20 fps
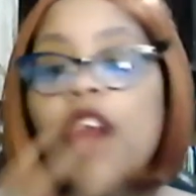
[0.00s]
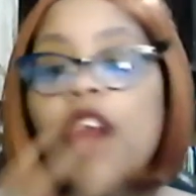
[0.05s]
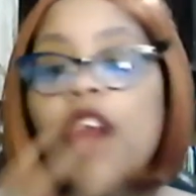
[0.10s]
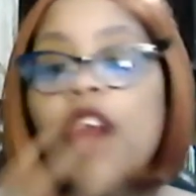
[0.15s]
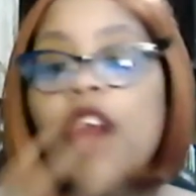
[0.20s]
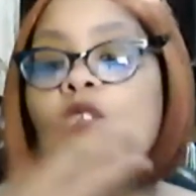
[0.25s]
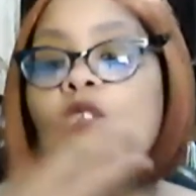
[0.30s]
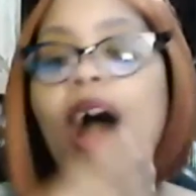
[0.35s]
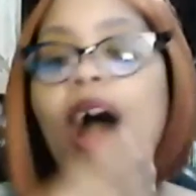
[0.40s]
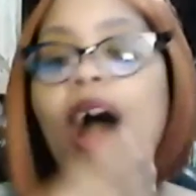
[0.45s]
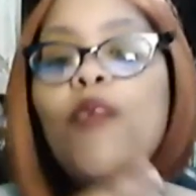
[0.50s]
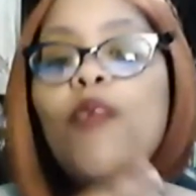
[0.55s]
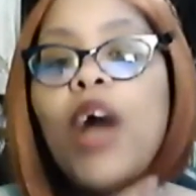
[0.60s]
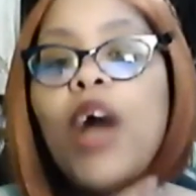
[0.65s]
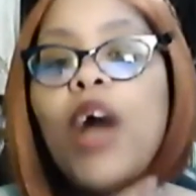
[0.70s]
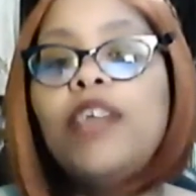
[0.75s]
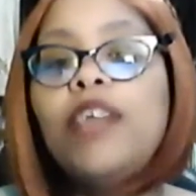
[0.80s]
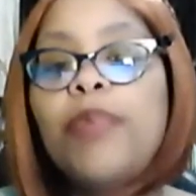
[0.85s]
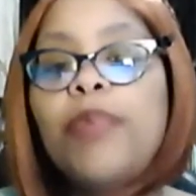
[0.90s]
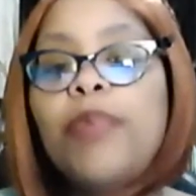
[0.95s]
I was
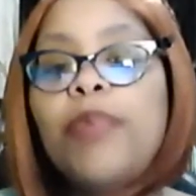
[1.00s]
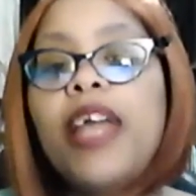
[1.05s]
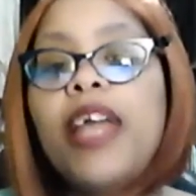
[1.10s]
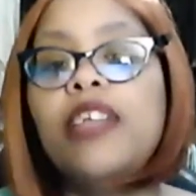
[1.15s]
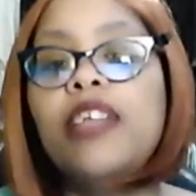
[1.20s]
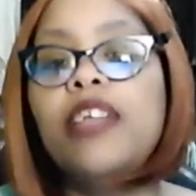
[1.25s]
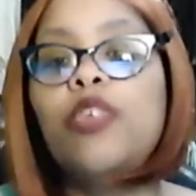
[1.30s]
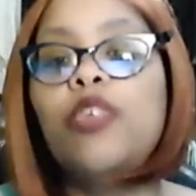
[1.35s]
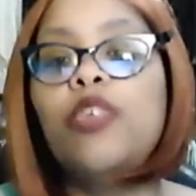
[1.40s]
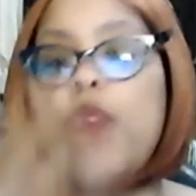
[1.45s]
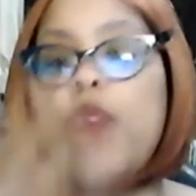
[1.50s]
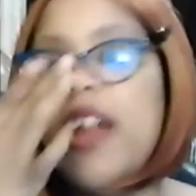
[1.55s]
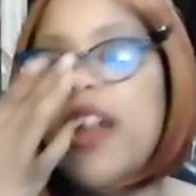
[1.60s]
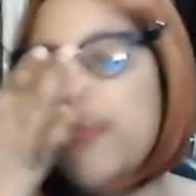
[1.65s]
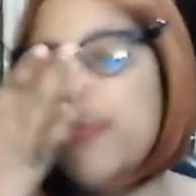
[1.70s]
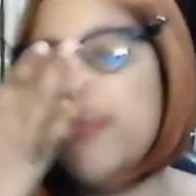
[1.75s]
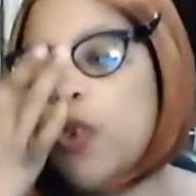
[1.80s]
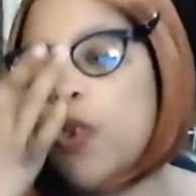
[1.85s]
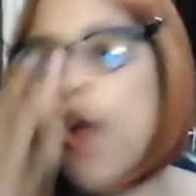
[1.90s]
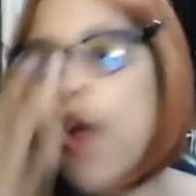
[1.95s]
planning to wear it for
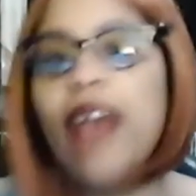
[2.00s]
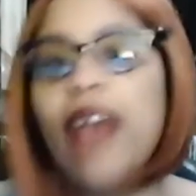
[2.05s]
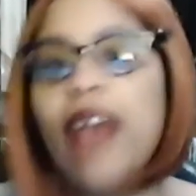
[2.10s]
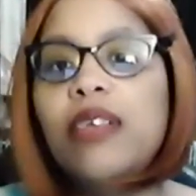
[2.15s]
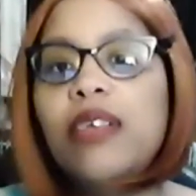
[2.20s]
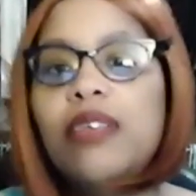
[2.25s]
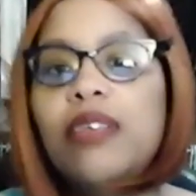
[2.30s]
quite